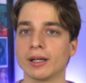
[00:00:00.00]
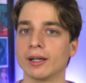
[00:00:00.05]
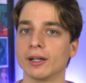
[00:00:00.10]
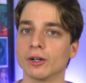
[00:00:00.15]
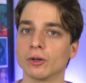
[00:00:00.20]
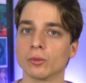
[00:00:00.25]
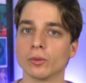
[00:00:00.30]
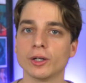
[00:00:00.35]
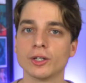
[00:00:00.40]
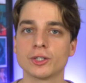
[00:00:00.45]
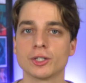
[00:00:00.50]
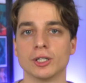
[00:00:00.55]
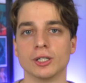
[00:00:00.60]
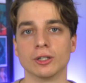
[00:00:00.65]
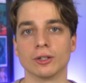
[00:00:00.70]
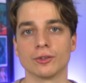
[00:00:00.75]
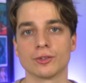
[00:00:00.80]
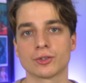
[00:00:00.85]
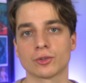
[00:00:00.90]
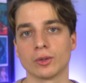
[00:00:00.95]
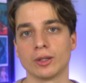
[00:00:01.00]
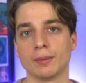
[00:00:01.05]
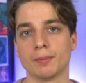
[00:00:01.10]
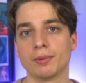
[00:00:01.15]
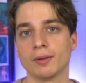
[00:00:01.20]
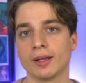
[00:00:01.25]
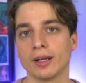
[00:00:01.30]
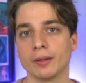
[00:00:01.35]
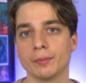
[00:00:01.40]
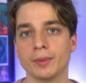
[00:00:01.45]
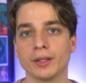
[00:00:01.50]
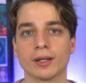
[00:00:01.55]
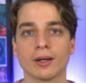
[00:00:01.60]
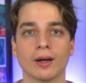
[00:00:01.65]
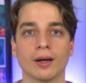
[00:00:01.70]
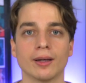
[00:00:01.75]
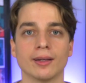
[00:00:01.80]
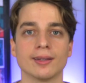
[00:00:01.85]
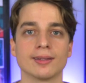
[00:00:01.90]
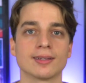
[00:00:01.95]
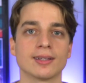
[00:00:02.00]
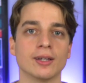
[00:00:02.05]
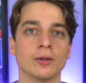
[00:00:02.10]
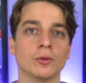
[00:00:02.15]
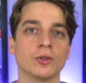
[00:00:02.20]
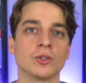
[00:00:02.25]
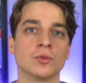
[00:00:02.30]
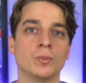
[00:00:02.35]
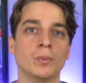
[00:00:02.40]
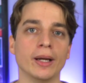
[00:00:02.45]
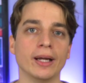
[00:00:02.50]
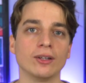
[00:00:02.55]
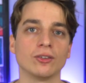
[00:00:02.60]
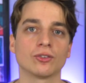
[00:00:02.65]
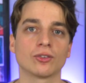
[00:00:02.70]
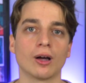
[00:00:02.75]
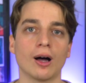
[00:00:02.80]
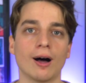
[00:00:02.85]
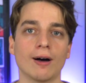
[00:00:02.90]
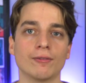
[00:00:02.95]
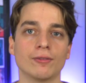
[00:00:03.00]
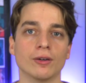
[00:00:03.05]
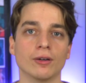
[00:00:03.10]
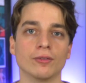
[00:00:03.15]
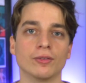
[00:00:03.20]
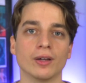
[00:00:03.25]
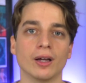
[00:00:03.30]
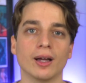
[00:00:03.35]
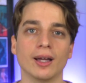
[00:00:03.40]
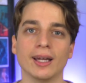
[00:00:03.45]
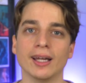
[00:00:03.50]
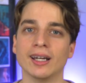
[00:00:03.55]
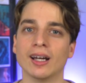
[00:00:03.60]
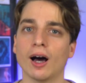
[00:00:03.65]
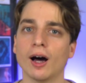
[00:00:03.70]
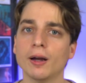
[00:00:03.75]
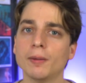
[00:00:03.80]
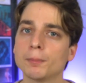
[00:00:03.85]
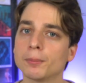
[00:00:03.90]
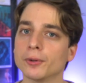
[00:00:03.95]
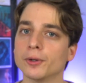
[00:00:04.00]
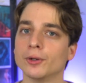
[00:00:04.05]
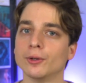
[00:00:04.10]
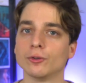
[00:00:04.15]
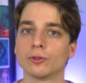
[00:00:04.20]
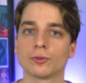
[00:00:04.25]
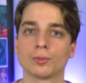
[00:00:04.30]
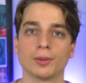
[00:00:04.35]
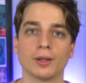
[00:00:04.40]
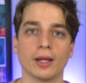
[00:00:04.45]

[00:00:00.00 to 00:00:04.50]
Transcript: it an original screenplay because it was based off of an unproduced